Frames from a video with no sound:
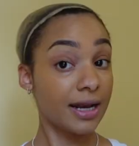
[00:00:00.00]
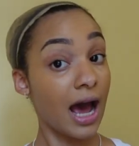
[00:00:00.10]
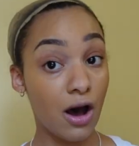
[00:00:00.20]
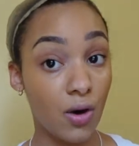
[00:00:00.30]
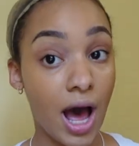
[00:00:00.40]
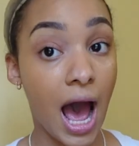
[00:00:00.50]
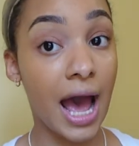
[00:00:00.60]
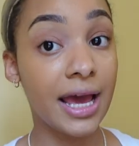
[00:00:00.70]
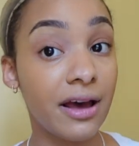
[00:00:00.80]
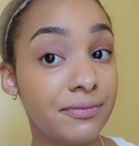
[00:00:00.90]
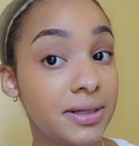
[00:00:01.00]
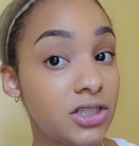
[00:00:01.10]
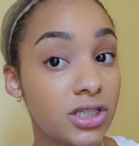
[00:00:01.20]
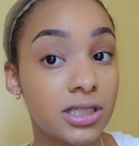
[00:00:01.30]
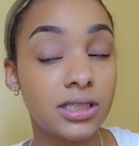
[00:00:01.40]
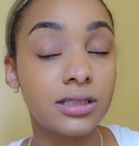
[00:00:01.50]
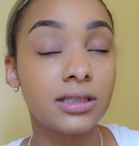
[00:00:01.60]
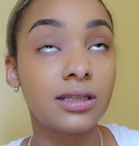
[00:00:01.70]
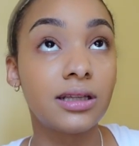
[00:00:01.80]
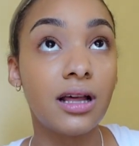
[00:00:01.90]
Now, I have been just
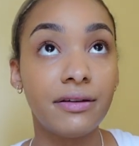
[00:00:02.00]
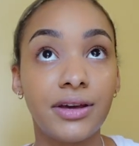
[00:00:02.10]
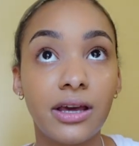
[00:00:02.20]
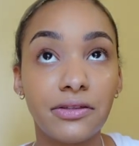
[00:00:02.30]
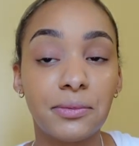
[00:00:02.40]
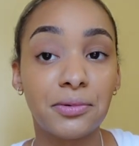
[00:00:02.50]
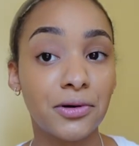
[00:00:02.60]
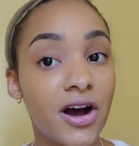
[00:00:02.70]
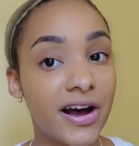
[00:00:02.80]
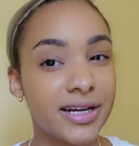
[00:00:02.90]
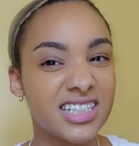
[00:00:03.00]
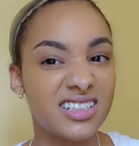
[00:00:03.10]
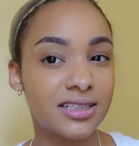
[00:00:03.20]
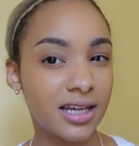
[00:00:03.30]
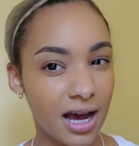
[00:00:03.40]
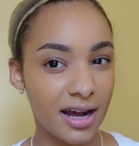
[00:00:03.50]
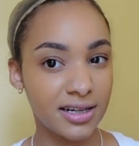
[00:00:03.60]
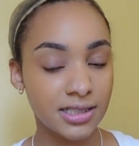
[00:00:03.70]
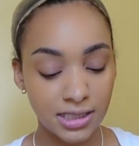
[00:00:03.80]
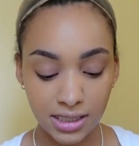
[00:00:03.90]
loving the bronze
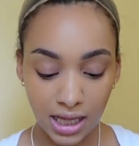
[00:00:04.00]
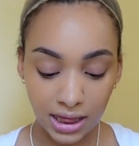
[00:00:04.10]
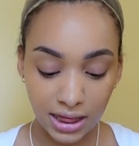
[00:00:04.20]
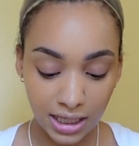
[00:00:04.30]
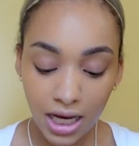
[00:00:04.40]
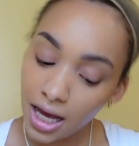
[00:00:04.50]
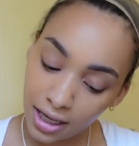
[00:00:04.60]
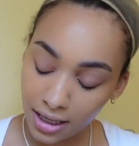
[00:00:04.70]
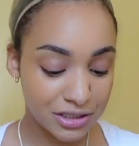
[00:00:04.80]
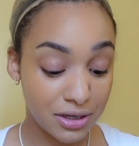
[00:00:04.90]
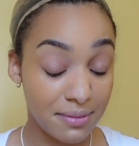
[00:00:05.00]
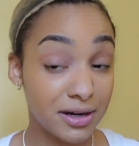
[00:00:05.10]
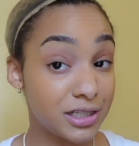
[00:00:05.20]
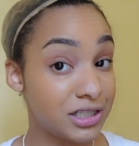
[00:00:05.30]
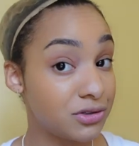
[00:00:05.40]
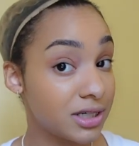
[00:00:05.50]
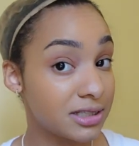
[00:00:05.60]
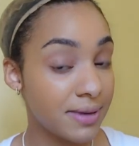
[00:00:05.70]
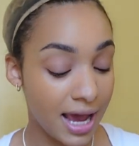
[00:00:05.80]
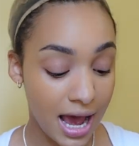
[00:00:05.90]
goddess look. I'm gonna teach you
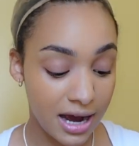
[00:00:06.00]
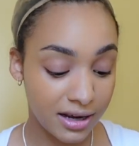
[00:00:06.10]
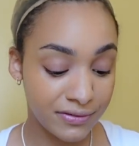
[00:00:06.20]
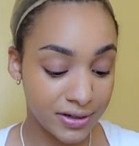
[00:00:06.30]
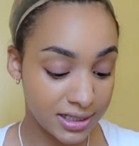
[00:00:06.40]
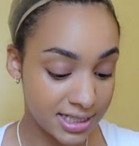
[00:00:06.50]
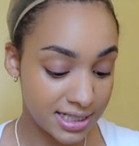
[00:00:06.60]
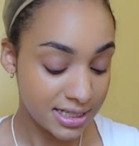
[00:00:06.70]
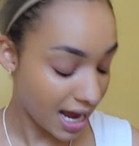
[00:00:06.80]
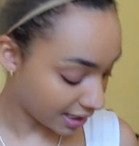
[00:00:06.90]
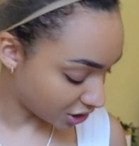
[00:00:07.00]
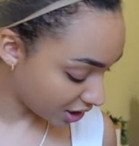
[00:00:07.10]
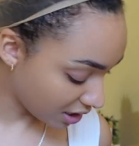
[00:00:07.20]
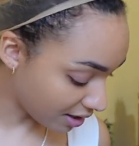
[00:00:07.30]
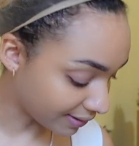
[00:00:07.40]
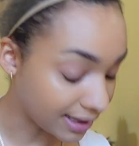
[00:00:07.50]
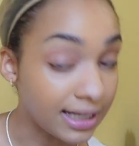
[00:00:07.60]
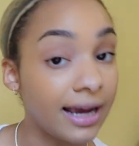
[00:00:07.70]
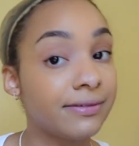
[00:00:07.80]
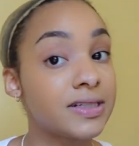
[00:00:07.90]
guys my hack for the snatching of a
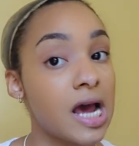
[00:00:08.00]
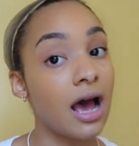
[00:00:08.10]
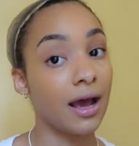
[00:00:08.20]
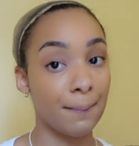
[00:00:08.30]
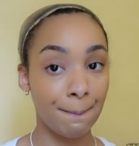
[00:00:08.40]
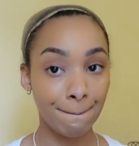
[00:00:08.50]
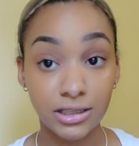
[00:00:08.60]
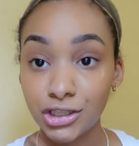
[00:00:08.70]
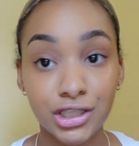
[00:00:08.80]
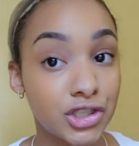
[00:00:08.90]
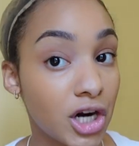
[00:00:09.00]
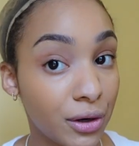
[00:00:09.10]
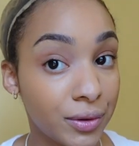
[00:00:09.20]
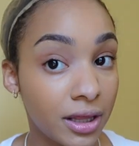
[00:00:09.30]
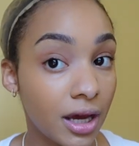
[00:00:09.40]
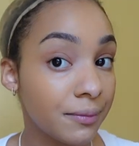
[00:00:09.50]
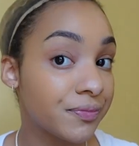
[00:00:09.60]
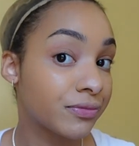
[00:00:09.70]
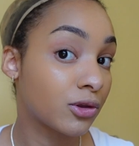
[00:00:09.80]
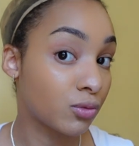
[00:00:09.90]
lifetime. Let's just start with it.
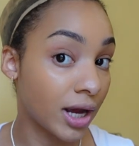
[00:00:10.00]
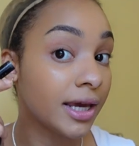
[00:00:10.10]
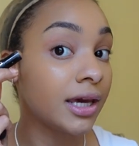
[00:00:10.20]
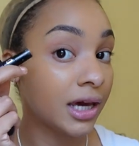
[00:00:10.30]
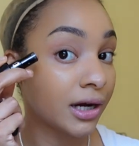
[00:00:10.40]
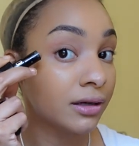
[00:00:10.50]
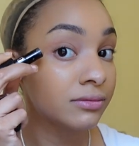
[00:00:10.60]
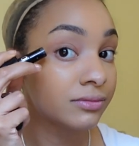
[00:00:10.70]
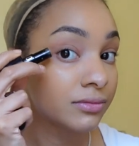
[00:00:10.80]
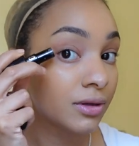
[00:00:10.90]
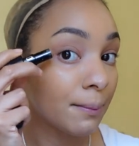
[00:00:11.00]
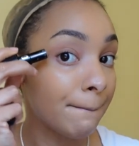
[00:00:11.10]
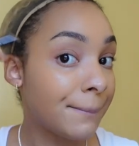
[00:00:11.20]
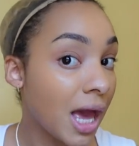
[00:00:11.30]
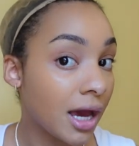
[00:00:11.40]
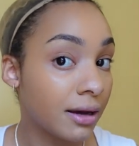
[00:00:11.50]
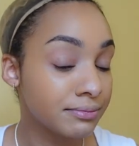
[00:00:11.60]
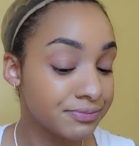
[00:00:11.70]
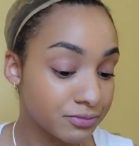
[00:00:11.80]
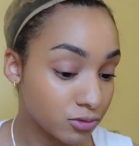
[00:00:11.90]
Right here.
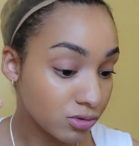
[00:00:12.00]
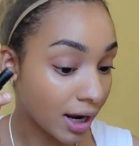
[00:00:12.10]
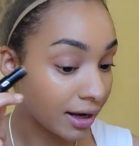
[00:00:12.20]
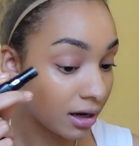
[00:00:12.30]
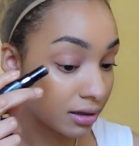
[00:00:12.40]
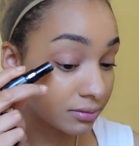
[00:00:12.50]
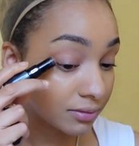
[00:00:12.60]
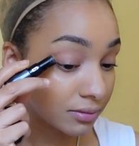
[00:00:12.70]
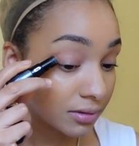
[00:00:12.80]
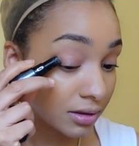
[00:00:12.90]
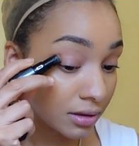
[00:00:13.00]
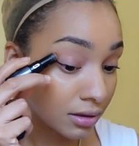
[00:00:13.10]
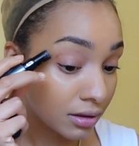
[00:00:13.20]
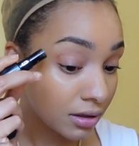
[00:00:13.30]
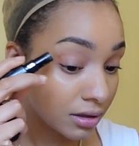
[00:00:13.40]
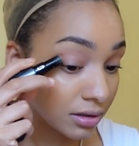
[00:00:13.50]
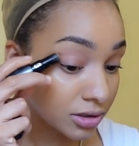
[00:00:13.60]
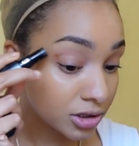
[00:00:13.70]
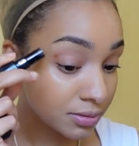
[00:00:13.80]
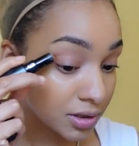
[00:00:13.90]
Bam. Right up.
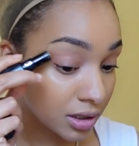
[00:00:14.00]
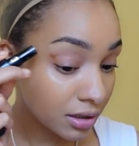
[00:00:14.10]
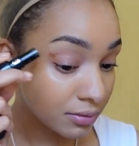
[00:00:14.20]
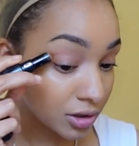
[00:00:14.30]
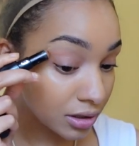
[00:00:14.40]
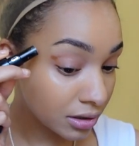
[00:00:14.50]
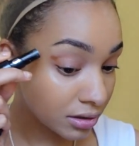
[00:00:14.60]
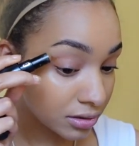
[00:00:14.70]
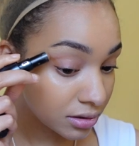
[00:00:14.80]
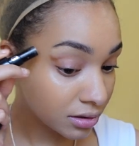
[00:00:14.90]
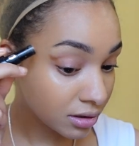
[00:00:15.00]
Let's just pretend I'm doing this.